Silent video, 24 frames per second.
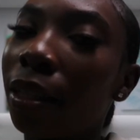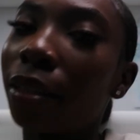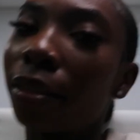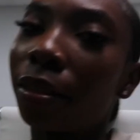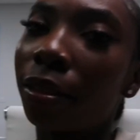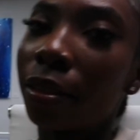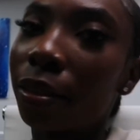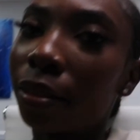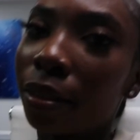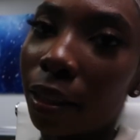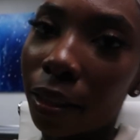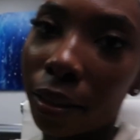
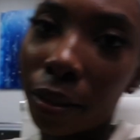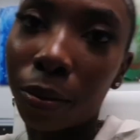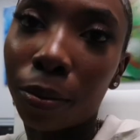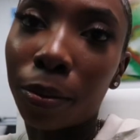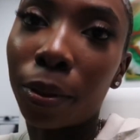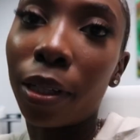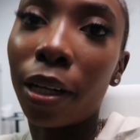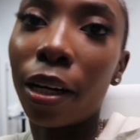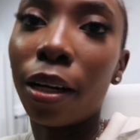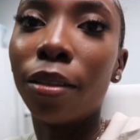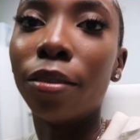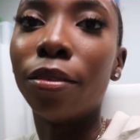that's that's
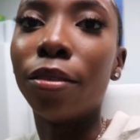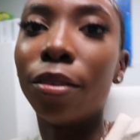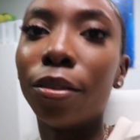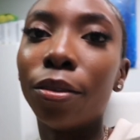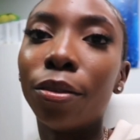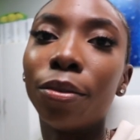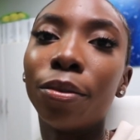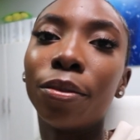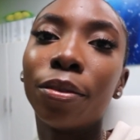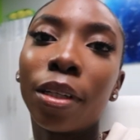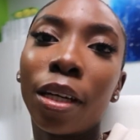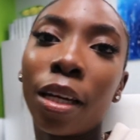what I'll
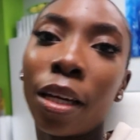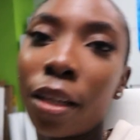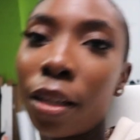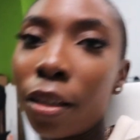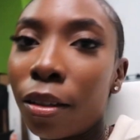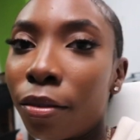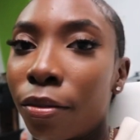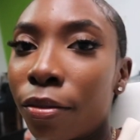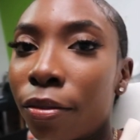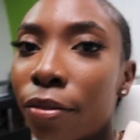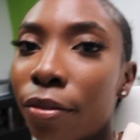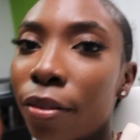do. And
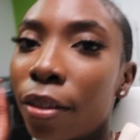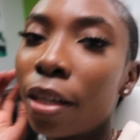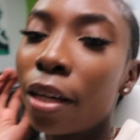if